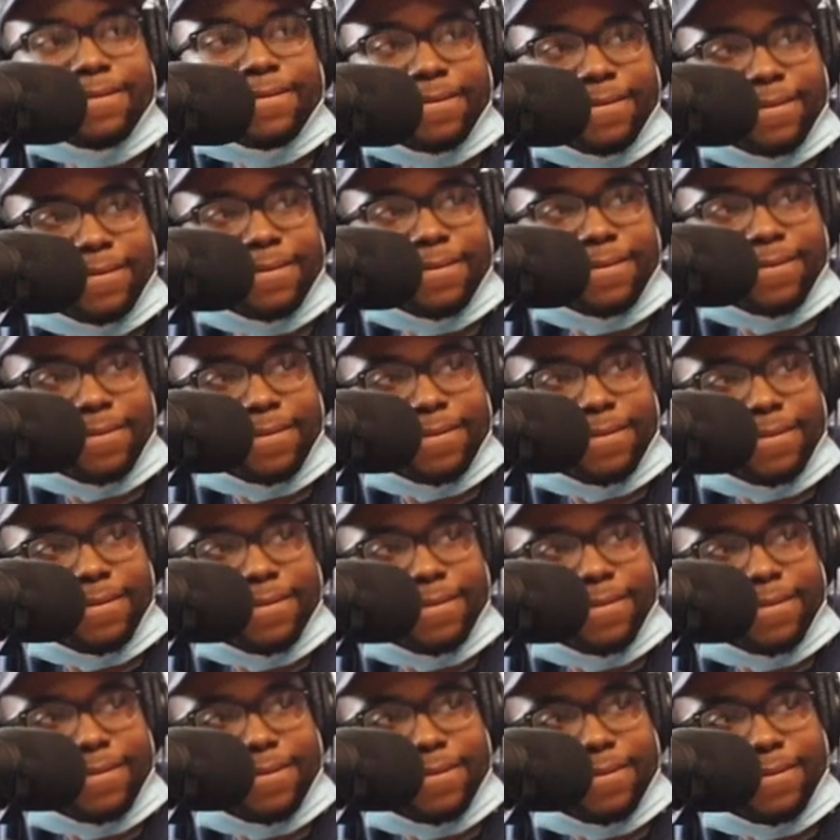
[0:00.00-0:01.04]

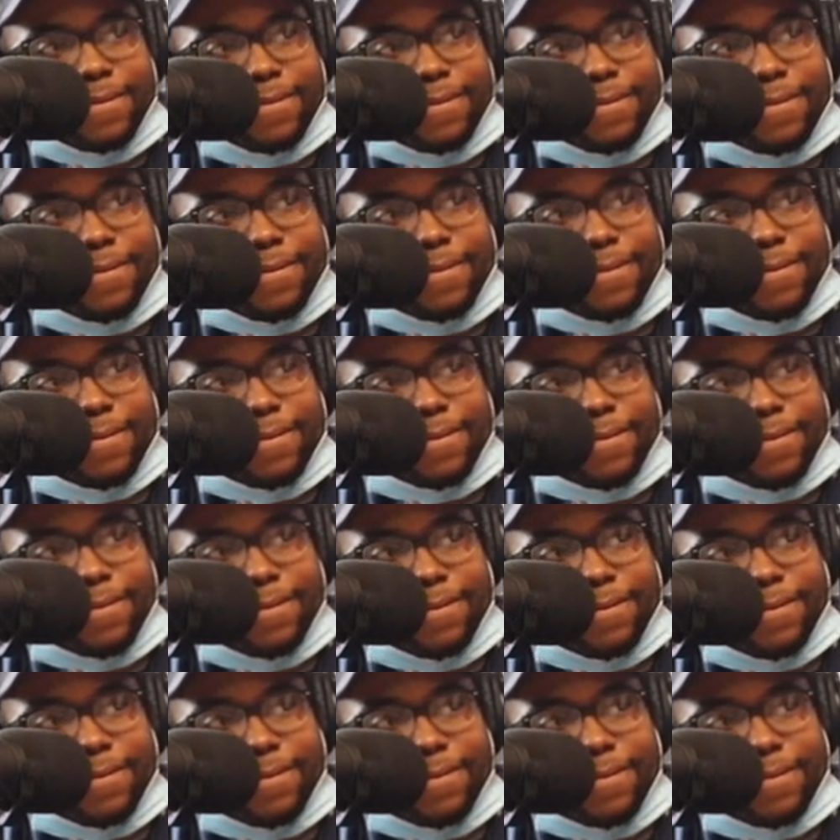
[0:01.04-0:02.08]

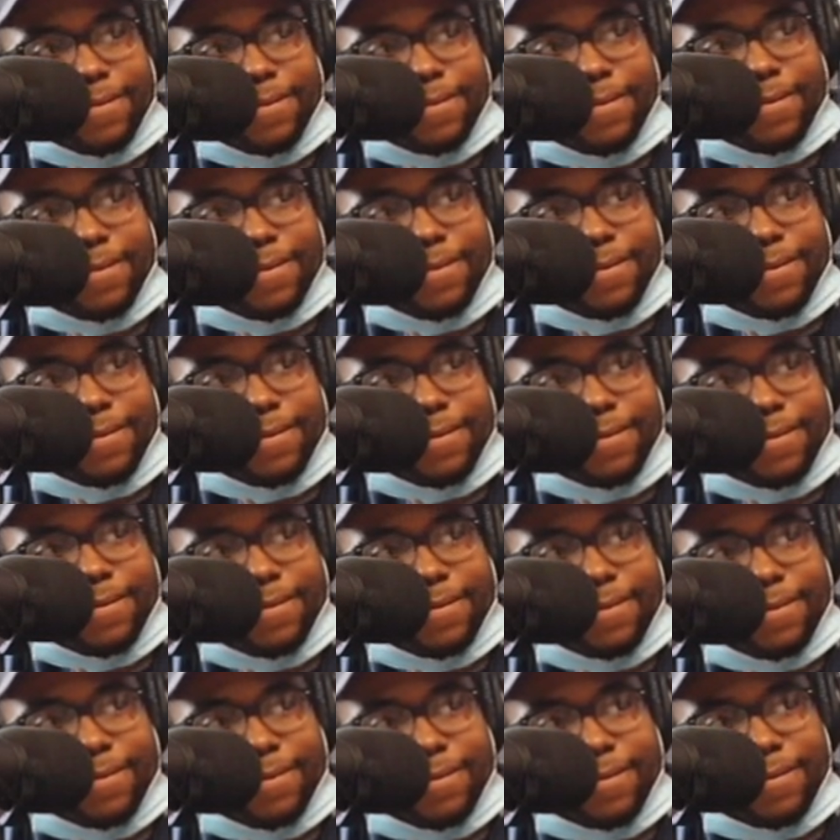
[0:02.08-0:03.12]

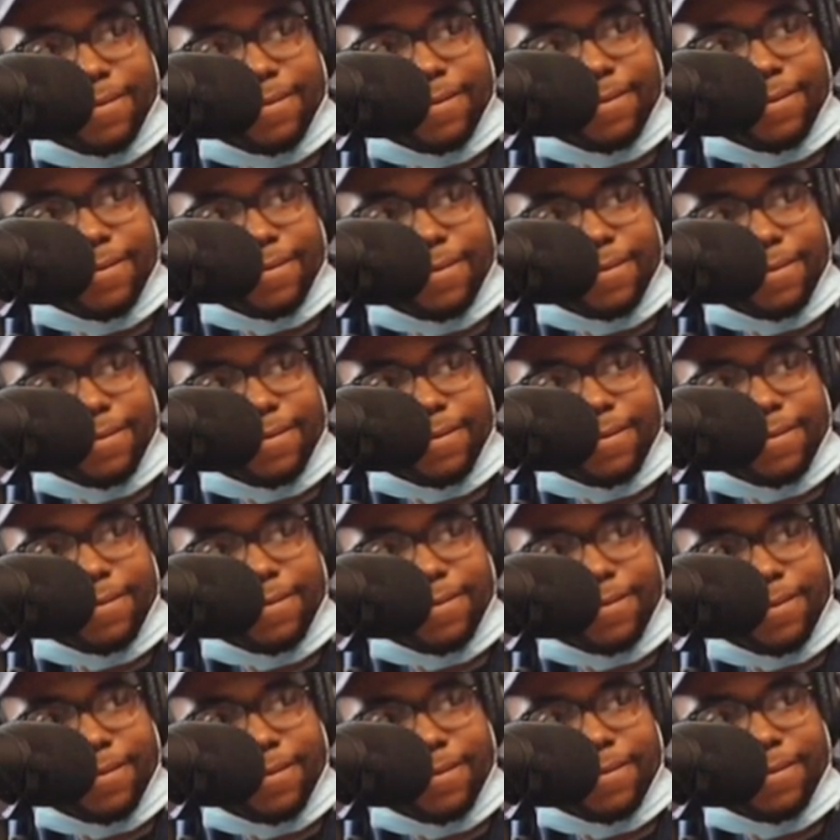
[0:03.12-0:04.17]

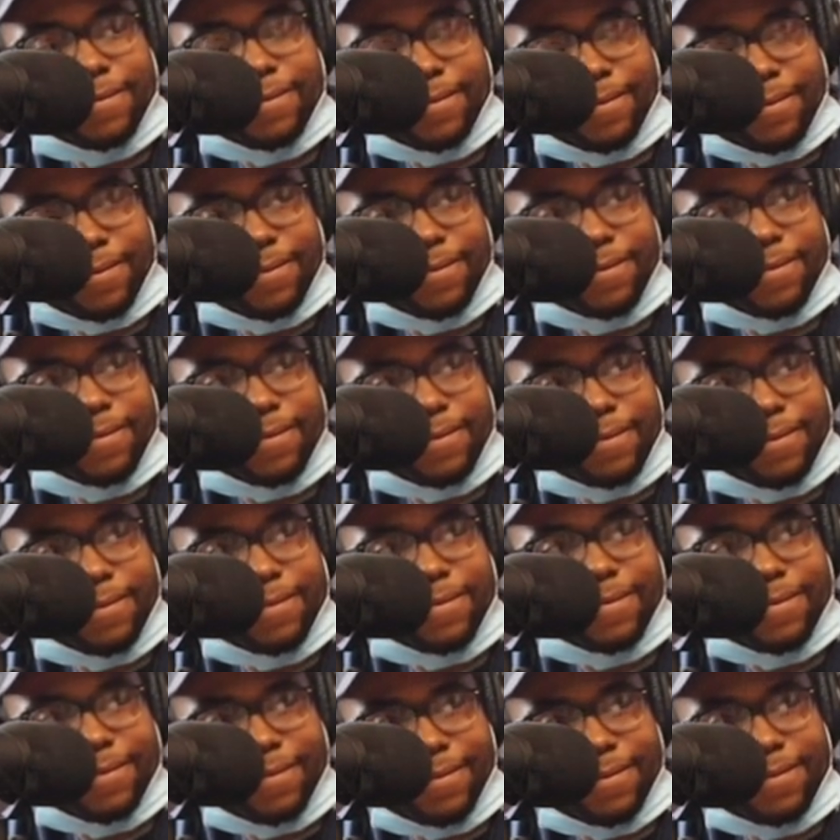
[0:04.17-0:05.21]

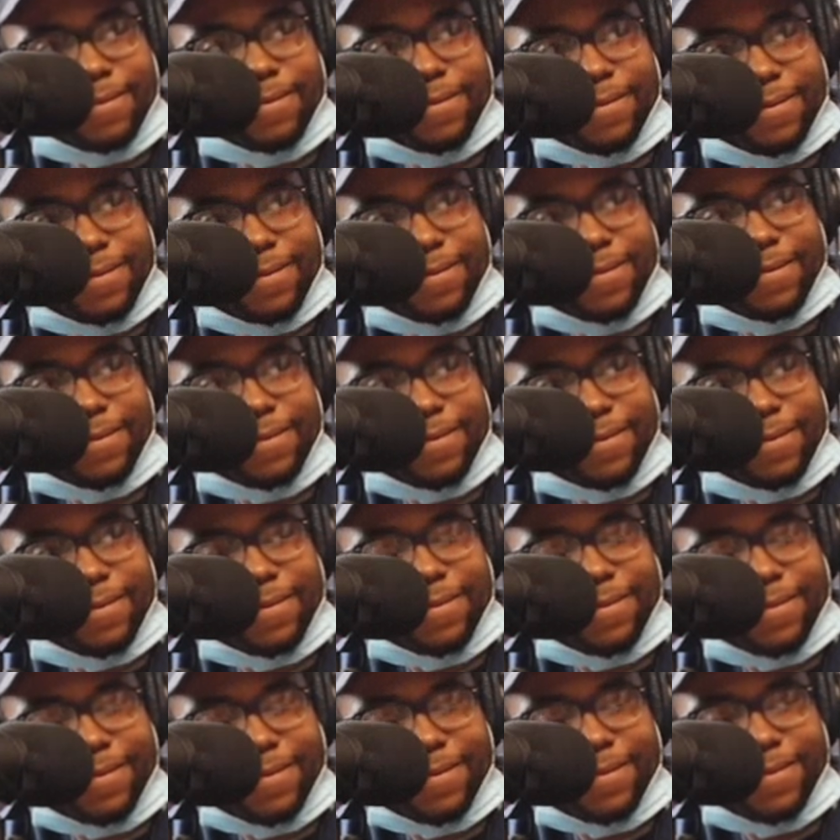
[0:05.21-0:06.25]

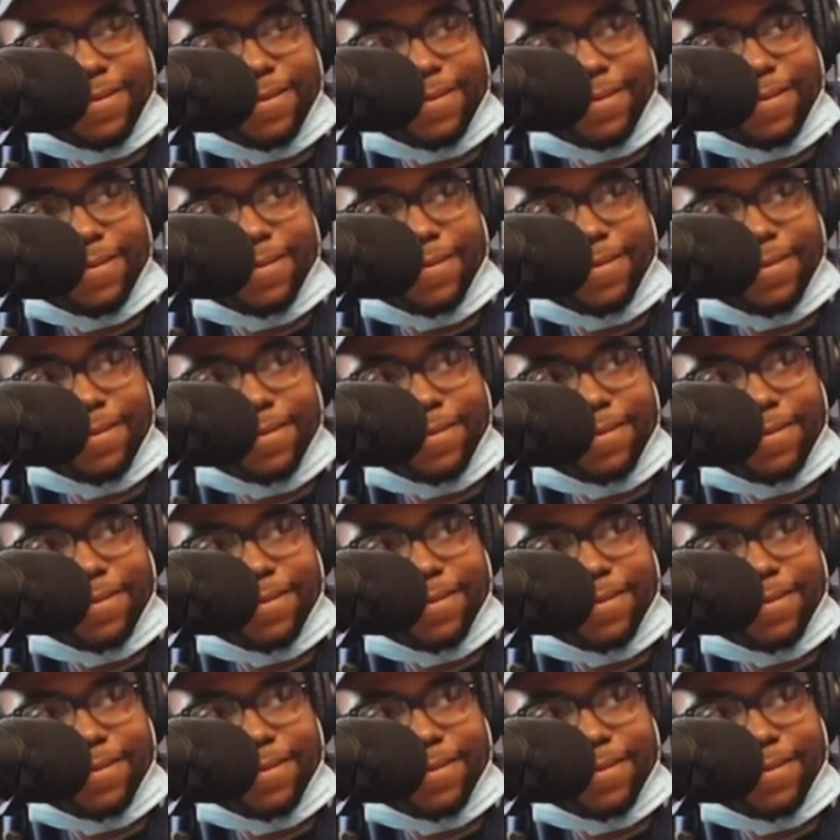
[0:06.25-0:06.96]
The person shown says nothing.